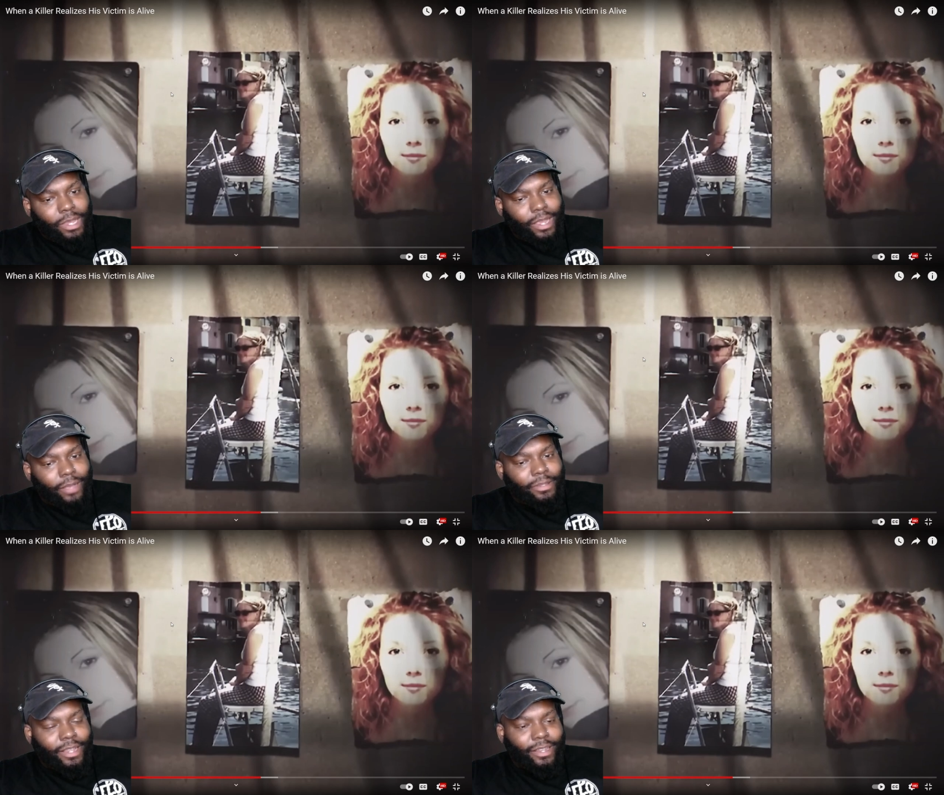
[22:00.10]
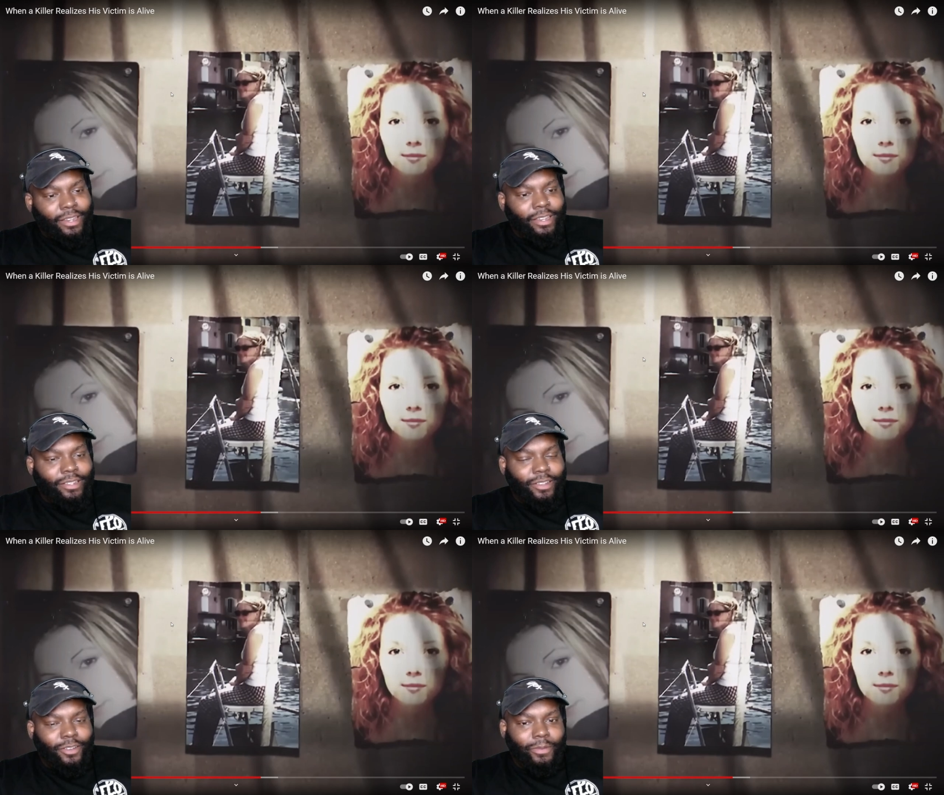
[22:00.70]
Speaker 1: upset that he's
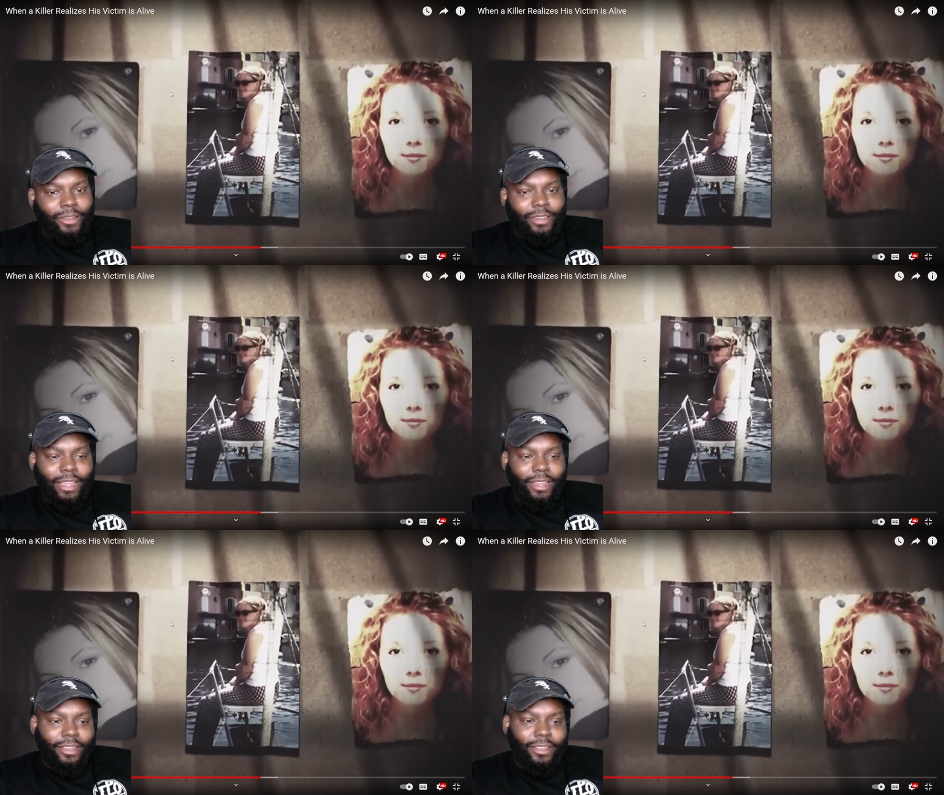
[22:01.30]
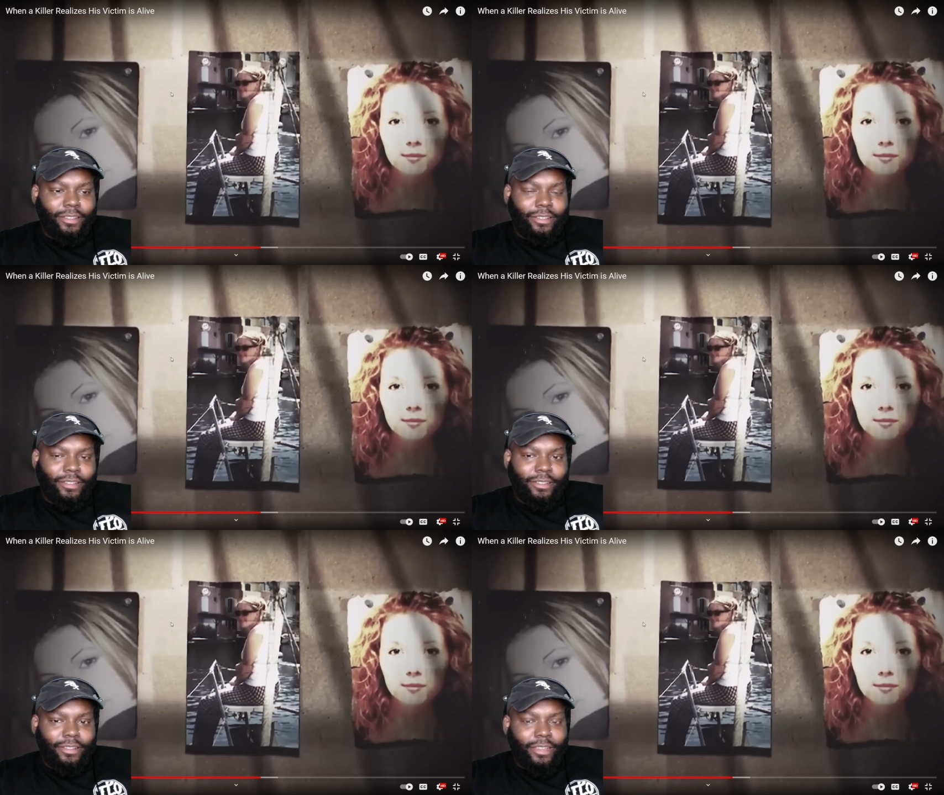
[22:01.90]
opening? Like,
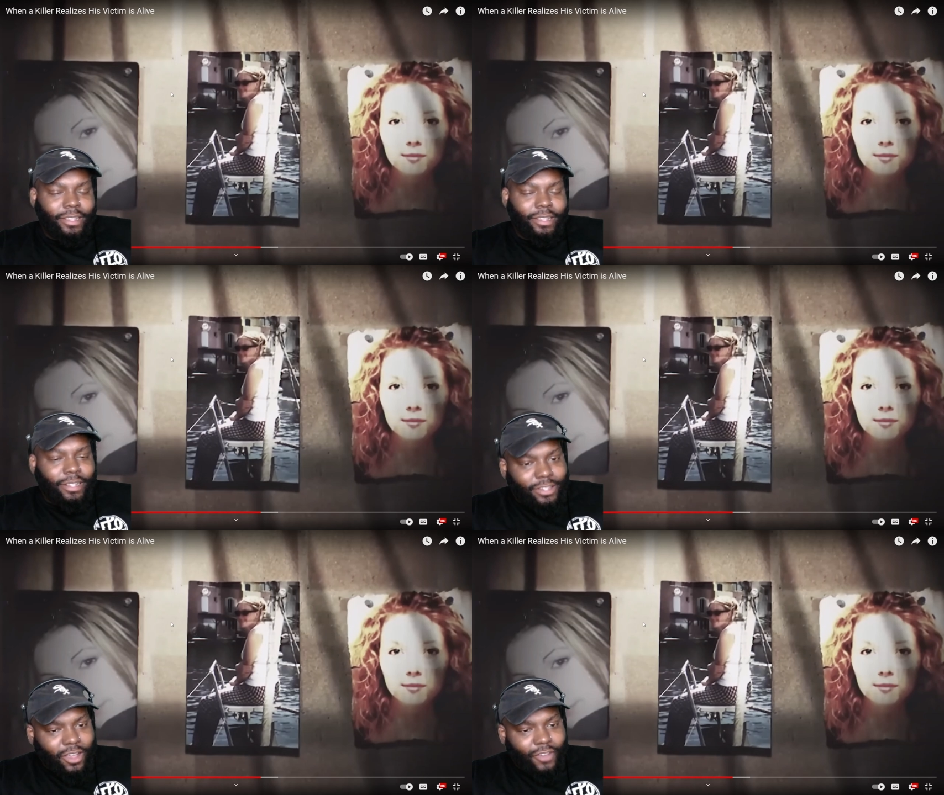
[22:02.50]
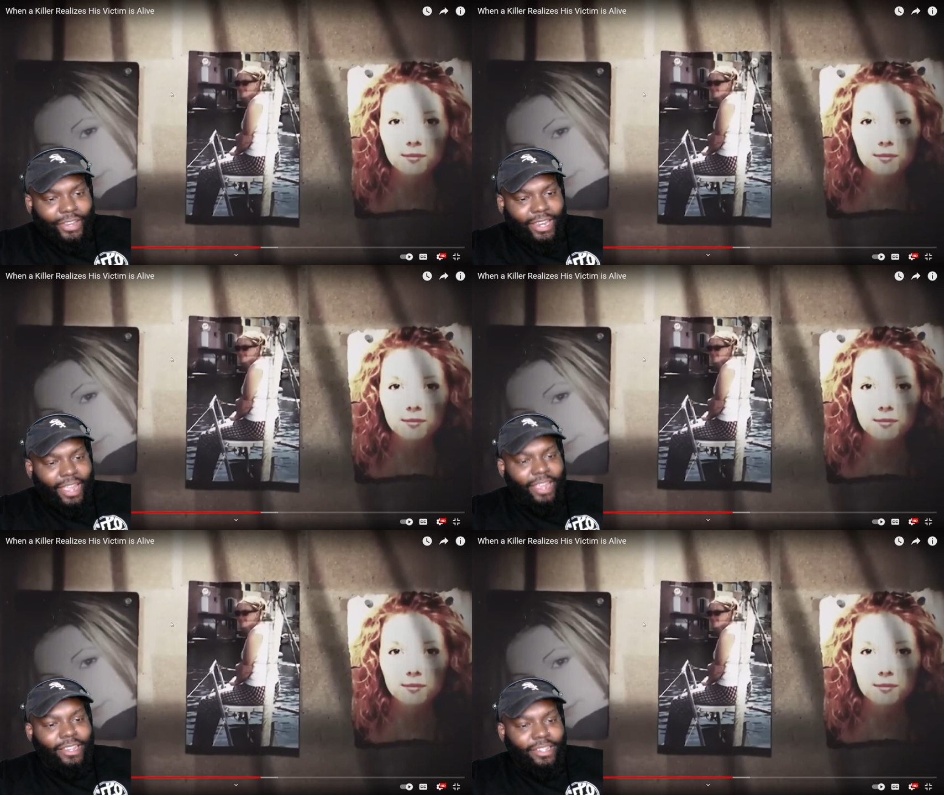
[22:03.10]
it's to solve a
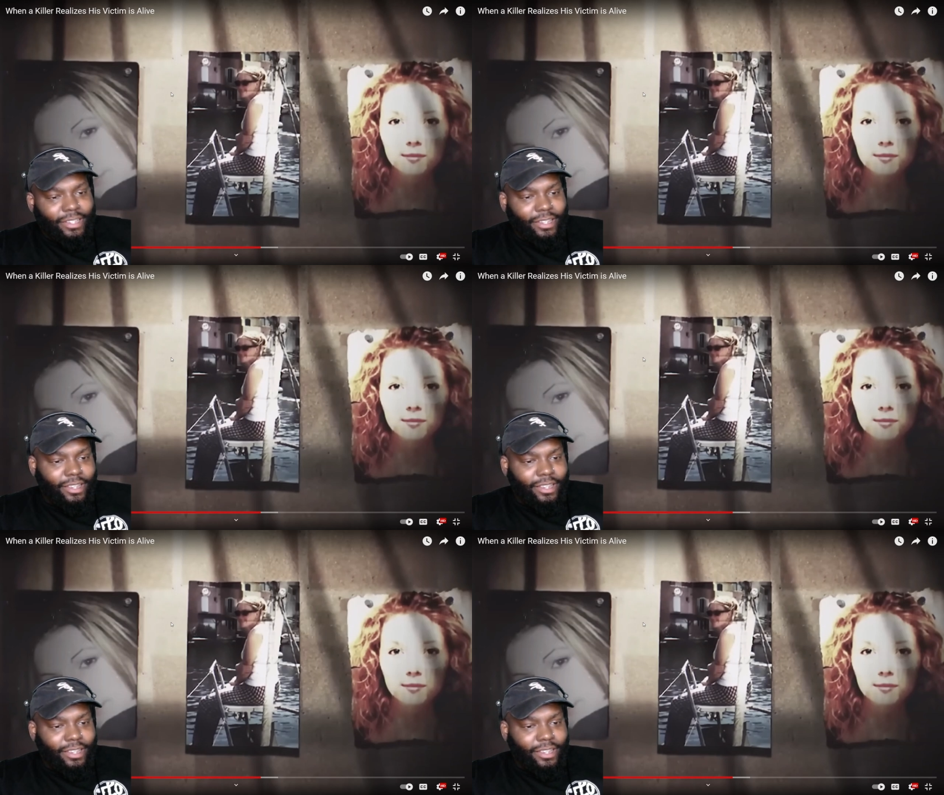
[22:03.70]
case.